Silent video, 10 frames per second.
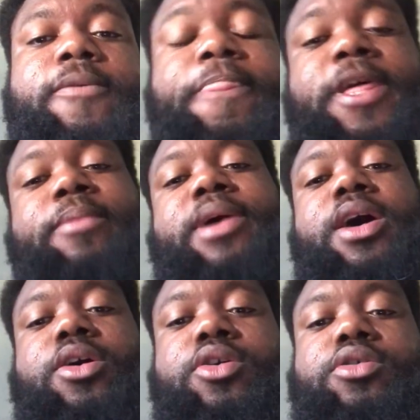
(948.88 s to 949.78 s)
in my
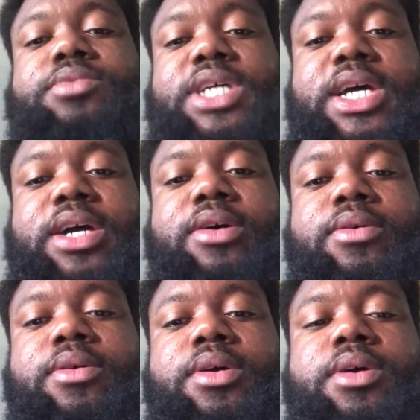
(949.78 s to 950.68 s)
hometown
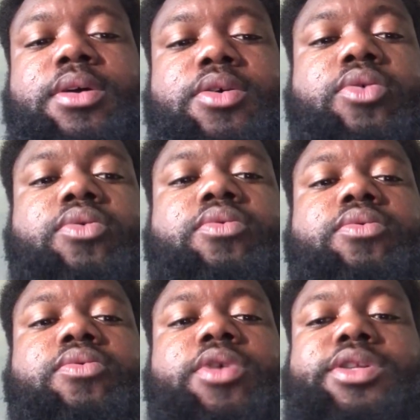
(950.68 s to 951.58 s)
who
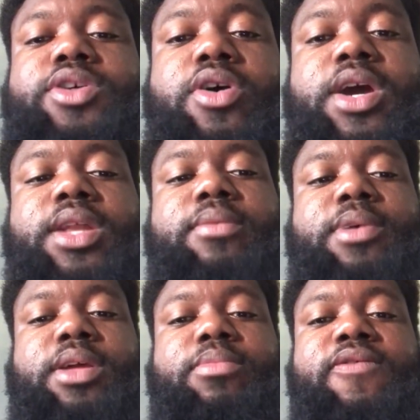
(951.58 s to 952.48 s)
were targeting
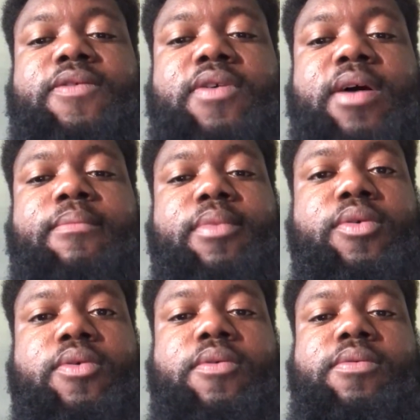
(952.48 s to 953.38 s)
me before I
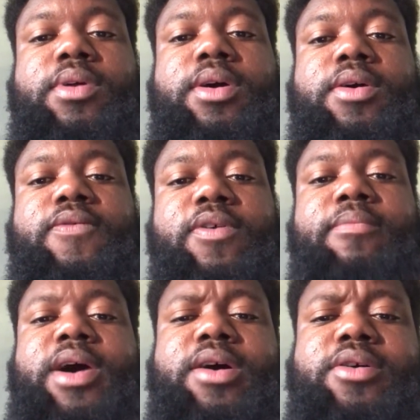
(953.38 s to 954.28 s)
moved from
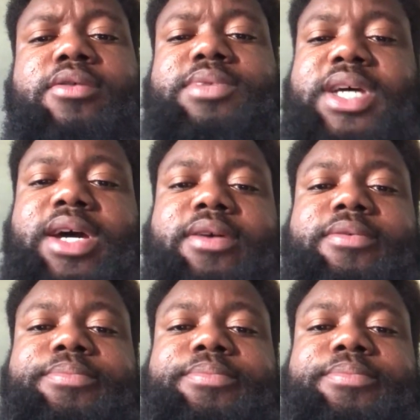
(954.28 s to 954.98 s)
my hometown.